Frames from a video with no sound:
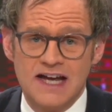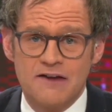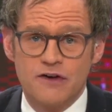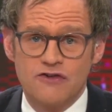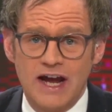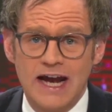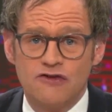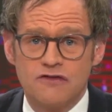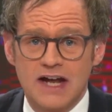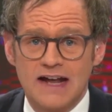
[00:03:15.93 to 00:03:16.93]
The average
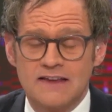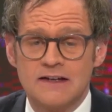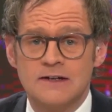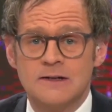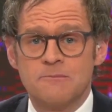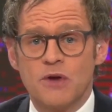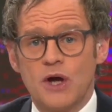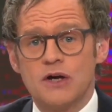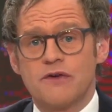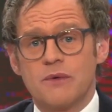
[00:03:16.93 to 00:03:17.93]
age of death
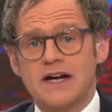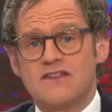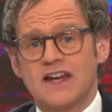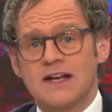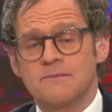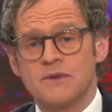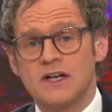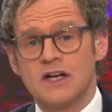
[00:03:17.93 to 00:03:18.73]
over 80.